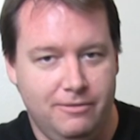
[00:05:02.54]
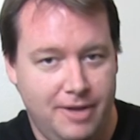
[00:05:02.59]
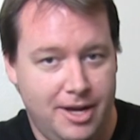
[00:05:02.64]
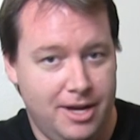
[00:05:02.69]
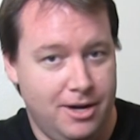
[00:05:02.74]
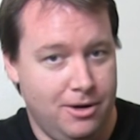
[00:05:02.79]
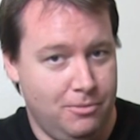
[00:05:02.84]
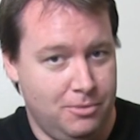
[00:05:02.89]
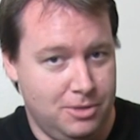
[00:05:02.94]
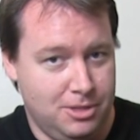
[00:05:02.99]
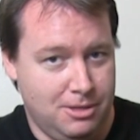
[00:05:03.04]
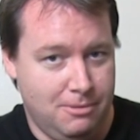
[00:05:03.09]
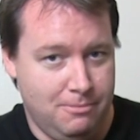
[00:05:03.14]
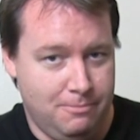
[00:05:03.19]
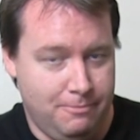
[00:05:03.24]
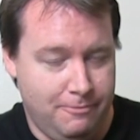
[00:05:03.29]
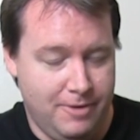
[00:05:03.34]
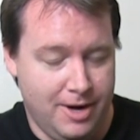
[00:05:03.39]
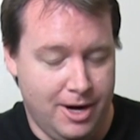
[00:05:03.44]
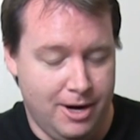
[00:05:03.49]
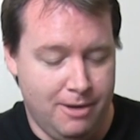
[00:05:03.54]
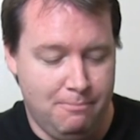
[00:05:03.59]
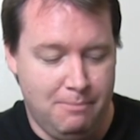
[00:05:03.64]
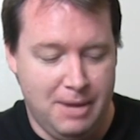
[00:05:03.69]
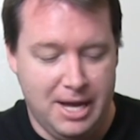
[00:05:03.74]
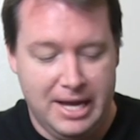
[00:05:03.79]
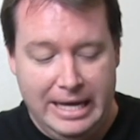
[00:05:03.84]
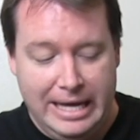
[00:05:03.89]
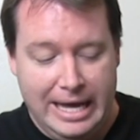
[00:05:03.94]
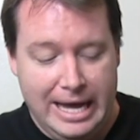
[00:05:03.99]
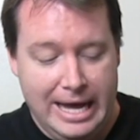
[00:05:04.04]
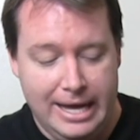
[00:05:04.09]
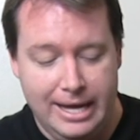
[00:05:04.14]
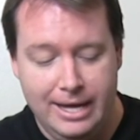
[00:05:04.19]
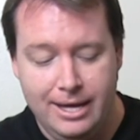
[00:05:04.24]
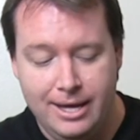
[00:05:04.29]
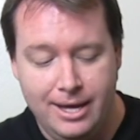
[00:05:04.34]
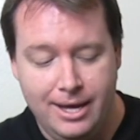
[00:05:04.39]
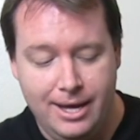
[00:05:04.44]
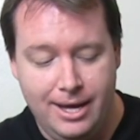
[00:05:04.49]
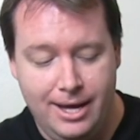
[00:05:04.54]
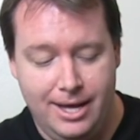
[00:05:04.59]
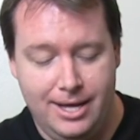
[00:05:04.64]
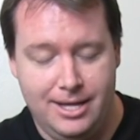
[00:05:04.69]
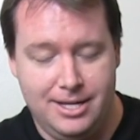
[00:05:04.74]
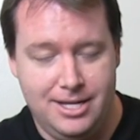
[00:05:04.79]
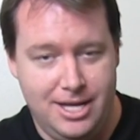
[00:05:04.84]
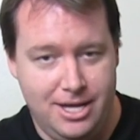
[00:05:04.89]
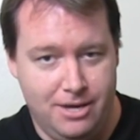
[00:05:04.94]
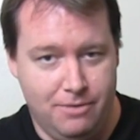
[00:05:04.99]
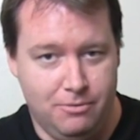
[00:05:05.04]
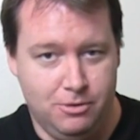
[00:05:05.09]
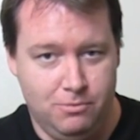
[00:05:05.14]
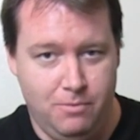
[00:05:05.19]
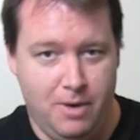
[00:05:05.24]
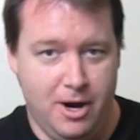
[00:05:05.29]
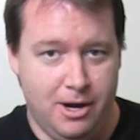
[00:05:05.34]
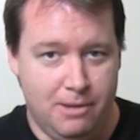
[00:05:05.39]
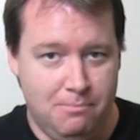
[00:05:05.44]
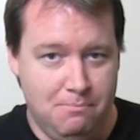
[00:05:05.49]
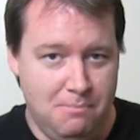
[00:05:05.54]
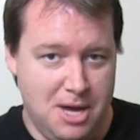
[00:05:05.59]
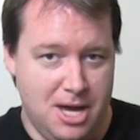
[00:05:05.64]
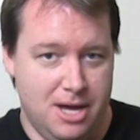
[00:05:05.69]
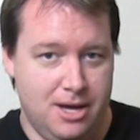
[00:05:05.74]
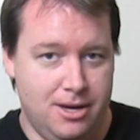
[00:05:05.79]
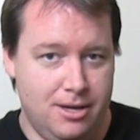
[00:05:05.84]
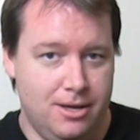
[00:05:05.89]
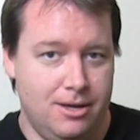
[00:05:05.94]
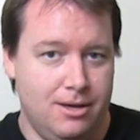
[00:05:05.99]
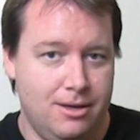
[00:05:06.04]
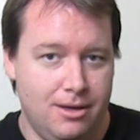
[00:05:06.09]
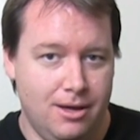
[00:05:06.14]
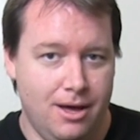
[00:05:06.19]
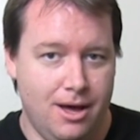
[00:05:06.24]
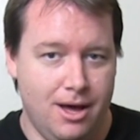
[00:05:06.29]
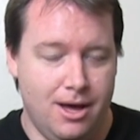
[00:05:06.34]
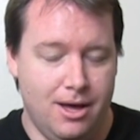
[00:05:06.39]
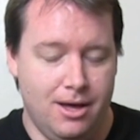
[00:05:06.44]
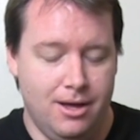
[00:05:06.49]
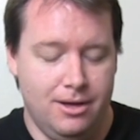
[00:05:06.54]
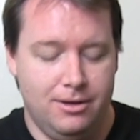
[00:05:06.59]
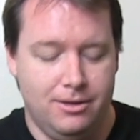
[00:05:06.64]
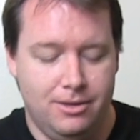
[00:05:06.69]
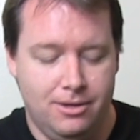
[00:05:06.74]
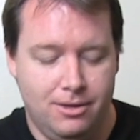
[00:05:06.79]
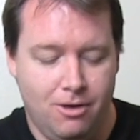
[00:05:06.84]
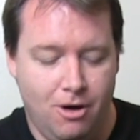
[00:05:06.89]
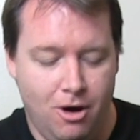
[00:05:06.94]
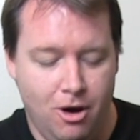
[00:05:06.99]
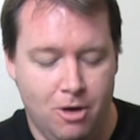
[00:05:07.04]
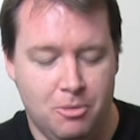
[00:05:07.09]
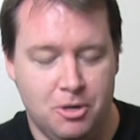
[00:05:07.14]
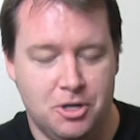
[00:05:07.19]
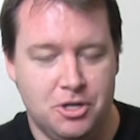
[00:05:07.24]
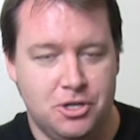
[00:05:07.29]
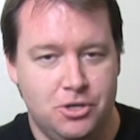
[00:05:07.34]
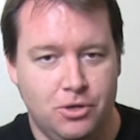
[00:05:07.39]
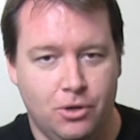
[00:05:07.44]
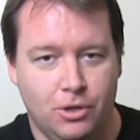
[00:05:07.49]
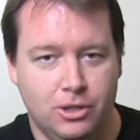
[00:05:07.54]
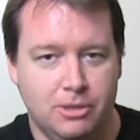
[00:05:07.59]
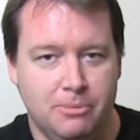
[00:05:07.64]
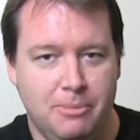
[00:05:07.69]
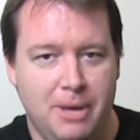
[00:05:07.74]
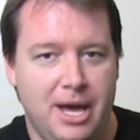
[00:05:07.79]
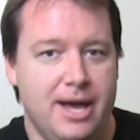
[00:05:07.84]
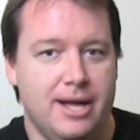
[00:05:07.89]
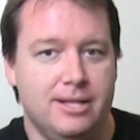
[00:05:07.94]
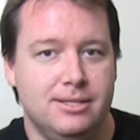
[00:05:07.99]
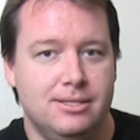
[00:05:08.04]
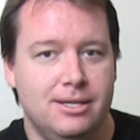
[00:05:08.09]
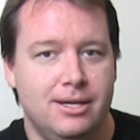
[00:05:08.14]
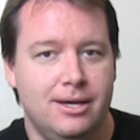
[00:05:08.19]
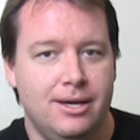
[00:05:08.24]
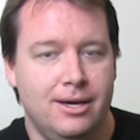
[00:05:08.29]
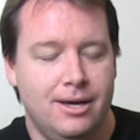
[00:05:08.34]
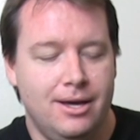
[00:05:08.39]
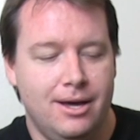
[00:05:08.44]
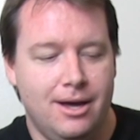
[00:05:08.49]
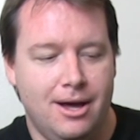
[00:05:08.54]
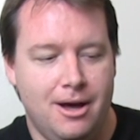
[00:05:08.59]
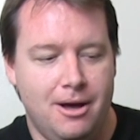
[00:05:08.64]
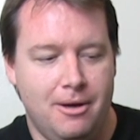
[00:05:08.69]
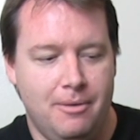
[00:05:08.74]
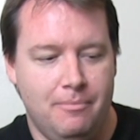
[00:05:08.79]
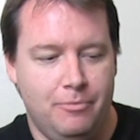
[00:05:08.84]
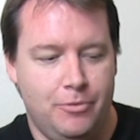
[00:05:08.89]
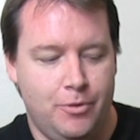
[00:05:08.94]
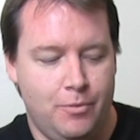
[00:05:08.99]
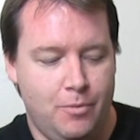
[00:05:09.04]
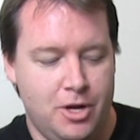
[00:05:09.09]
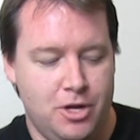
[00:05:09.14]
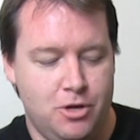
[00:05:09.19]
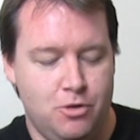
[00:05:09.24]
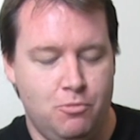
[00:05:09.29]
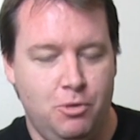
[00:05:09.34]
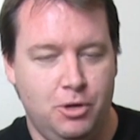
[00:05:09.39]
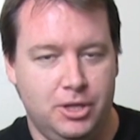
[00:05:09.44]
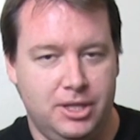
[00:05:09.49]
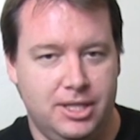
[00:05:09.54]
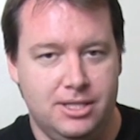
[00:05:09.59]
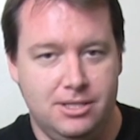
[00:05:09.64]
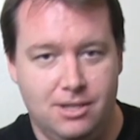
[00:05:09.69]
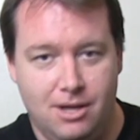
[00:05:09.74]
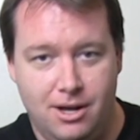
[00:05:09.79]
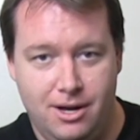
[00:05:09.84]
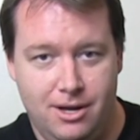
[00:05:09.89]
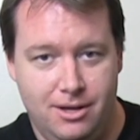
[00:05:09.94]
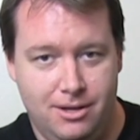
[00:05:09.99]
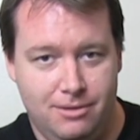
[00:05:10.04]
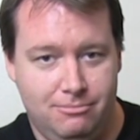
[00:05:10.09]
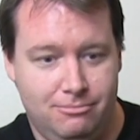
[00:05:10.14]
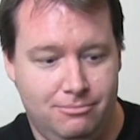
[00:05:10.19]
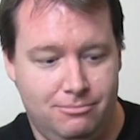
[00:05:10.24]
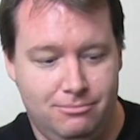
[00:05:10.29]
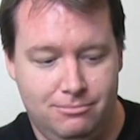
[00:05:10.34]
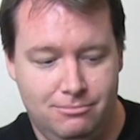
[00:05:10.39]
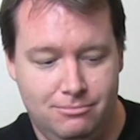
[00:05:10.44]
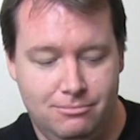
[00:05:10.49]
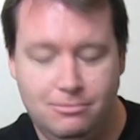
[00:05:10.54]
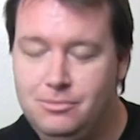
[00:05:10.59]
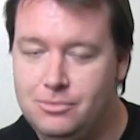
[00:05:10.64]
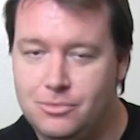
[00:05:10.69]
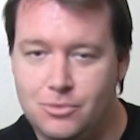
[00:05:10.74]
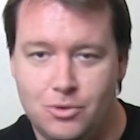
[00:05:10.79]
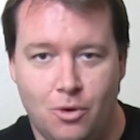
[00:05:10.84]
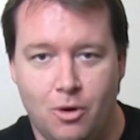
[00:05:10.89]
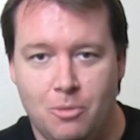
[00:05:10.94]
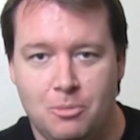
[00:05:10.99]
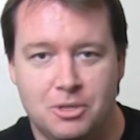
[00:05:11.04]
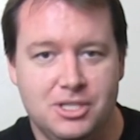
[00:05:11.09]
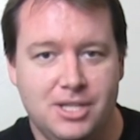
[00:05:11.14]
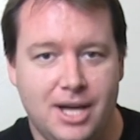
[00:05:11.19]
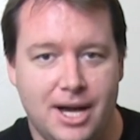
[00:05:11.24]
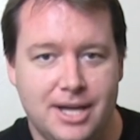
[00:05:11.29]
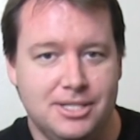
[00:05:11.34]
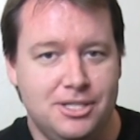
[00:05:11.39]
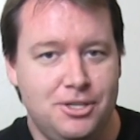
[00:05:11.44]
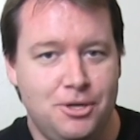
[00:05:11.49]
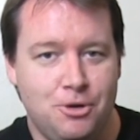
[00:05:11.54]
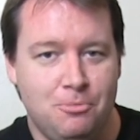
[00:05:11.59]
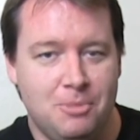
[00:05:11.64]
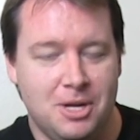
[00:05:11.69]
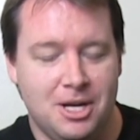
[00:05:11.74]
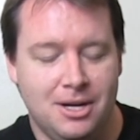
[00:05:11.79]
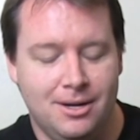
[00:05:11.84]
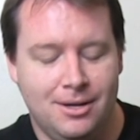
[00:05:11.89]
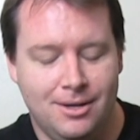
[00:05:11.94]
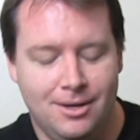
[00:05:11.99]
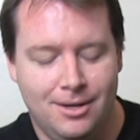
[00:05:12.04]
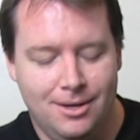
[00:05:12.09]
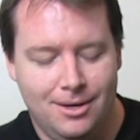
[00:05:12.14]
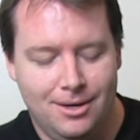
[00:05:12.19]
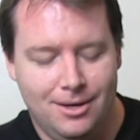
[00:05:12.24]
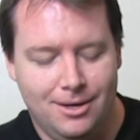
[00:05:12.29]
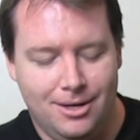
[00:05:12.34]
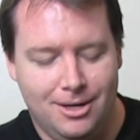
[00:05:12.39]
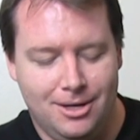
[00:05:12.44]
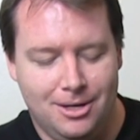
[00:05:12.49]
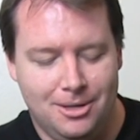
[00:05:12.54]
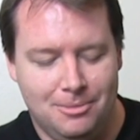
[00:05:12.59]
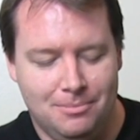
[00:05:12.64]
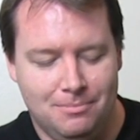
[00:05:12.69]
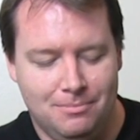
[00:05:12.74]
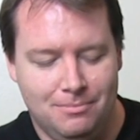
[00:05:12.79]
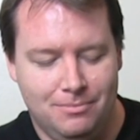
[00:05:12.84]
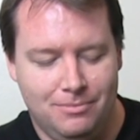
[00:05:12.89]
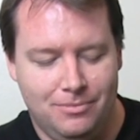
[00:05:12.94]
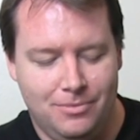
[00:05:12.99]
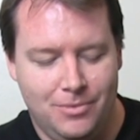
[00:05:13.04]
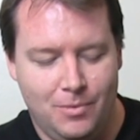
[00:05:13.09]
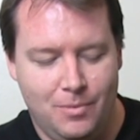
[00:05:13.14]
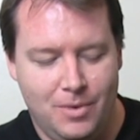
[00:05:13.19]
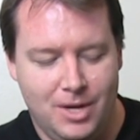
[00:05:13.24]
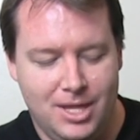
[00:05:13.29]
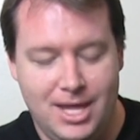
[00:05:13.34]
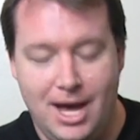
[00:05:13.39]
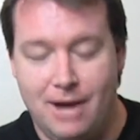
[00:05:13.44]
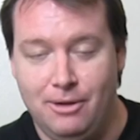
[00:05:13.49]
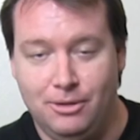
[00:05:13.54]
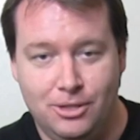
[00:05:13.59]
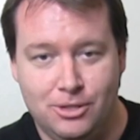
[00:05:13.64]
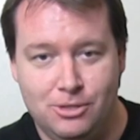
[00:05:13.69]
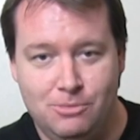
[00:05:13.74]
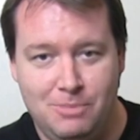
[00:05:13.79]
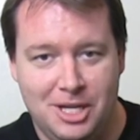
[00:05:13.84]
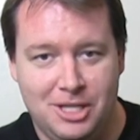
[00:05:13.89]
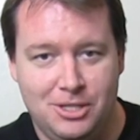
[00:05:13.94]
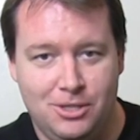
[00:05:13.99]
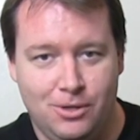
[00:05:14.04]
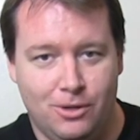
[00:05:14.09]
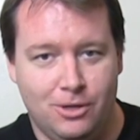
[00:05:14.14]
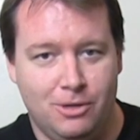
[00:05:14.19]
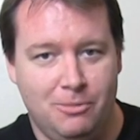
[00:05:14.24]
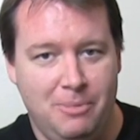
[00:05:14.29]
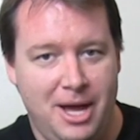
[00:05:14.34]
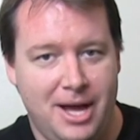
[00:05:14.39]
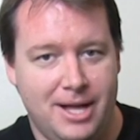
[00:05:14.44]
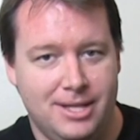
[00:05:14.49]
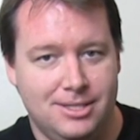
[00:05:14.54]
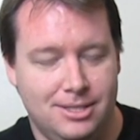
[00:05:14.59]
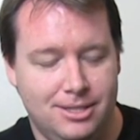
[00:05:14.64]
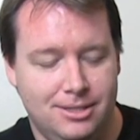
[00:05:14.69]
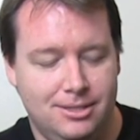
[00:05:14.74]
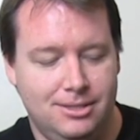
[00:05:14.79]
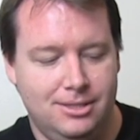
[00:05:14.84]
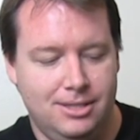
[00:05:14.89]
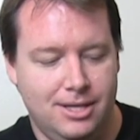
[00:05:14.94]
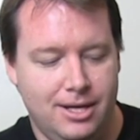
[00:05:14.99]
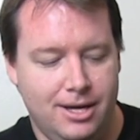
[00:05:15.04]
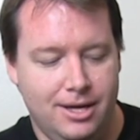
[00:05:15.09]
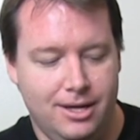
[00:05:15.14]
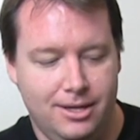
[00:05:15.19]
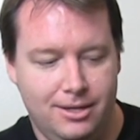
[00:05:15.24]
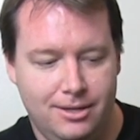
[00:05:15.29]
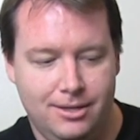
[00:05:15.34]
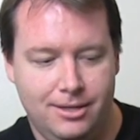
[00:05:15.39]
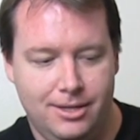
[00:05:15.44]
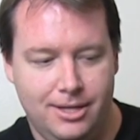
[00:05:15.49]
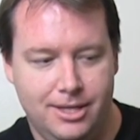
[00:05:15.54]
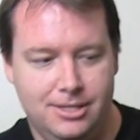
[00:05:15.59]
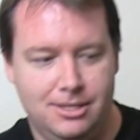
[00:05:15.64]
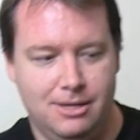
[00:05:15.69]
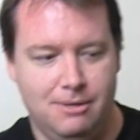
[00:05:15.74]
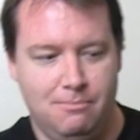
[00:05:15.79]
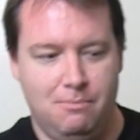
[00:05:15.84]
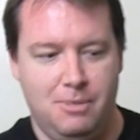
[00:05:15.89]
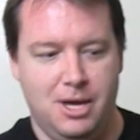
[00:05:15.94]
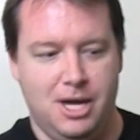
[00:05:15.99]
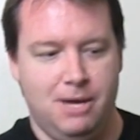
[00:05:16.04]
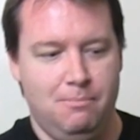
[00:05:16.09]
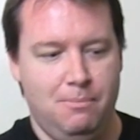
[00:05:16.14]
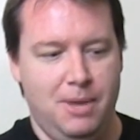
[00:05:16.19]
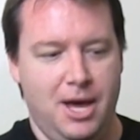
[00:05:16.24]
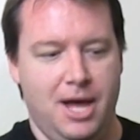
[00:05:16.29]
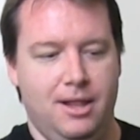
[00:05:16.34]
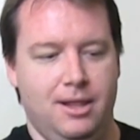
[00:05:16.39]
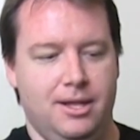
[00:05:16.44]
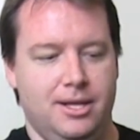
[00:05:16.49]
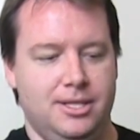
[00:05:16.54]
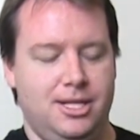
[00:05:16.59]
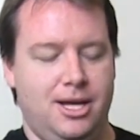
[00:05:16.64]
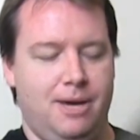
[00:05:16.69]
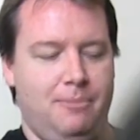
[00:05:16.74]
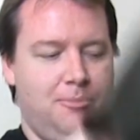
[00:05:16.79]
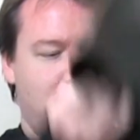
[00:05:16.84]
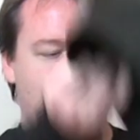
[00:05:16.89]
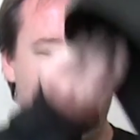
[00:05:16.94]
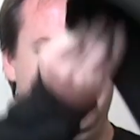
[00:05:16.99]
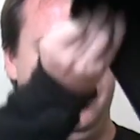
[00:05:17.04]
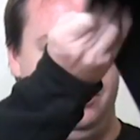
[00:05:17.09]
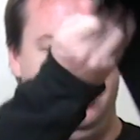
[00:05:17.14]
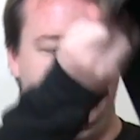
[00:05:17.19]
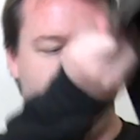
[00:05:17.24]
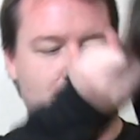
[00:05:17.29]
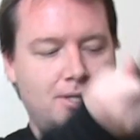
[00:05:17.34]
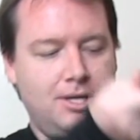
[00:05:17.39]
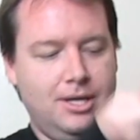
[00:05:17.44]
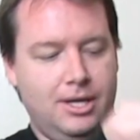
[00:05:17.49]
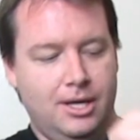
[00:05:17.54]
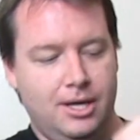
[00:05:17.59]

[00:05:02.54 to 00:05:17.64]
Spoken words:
Vader was a very big guy, and he was wearing big armored shoulder pads. When you put this on a normal-sized human without those big shoulder pads, it's a big bell on top of your shoulders.